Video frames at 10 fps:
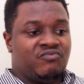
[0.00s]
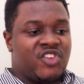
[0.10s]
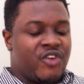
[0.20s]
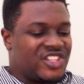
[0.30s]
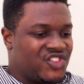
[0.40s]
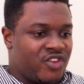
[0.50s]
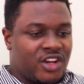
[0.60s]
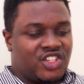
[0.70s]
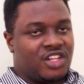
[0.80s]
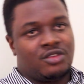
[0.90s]
the right
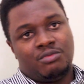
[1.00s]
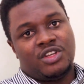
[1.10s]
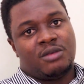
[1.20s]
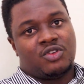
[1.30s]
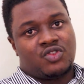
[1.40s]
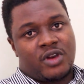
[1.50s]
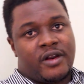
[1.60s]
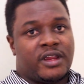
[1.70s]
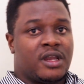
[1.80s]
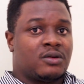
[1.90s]
structure to be able to
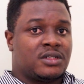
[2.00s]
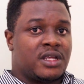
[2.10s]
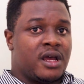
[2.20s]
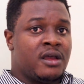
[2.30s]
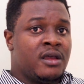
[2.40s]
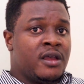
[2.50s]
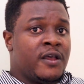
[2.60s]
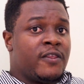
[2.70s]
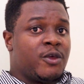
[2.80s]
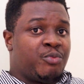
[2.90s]
carry out
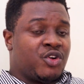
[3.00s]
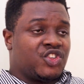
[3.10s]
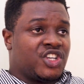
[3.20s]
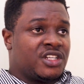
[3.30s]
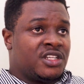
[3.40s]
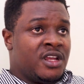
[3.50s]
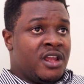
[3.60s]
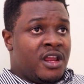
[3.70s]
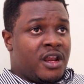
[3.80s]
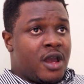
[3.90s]
the project.
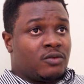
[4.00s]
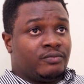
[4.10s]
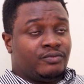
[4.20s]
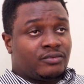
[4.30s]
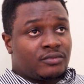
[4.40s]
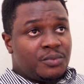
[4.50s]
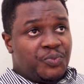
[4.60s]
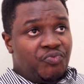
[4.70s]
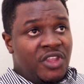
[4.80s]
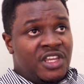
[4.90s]
Now,
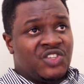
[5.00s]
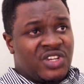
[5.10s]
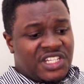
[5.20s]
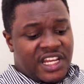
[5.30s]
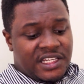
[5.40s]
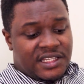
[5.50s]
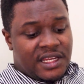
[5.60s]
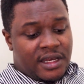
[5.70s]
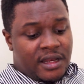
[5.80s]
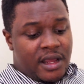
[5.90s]
in
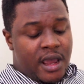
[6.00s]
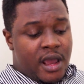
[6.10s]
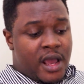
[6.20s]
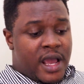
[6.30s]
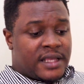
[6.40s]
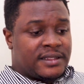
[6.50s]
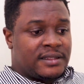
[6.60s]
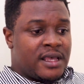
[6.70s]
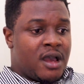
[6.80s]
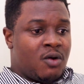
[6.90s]
2019,
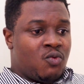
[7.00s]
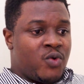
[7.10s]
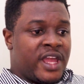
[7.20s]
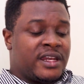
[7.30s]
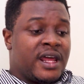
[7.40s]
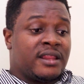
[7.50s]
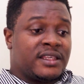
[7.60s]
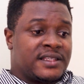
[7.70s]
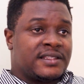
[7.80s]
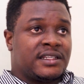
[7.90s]
as we had done
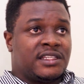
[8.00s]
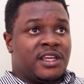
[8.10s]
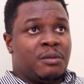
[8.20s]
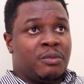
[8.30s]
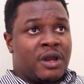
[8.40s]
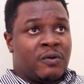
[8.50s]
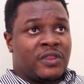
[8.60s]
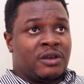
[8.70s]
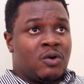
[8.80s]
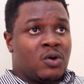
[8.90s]
this as a team
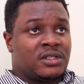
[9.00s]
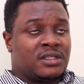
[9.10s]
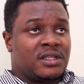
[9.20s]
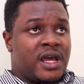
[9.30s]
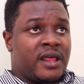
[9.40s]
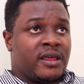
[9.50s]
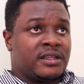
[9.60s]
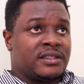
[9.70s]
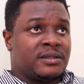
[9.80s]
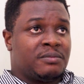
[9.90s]
within HOT,
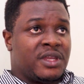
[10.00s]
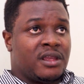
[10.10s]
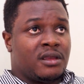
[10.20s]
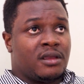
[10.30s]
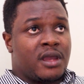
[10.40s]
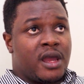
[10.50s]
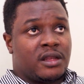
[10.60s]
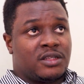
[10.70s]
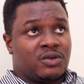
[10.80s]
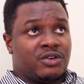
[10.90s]
that is me,
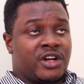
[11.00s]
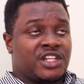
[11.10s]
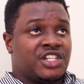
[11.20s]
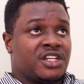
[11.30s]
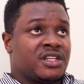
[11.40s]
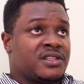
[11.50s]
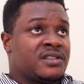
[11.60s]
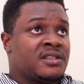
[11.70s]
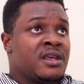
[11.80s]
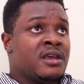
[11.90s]

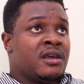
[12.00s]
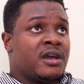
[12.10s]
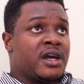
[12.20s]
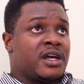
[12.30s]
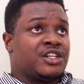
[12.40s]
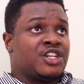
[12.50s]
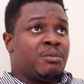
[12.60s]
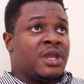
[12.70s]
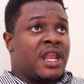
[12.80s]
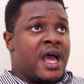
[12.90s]
Gracious,
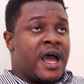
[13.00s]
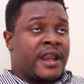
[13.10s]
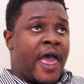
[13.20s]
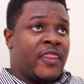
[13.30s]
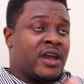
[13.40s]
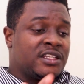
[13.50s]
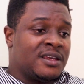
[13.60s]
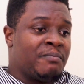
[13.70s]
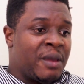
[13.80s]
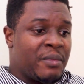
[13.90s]
Shabila, and other
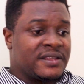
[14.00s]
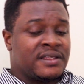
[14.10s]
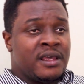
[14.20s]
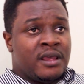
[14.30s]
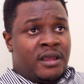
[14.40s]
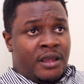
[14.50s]
team members,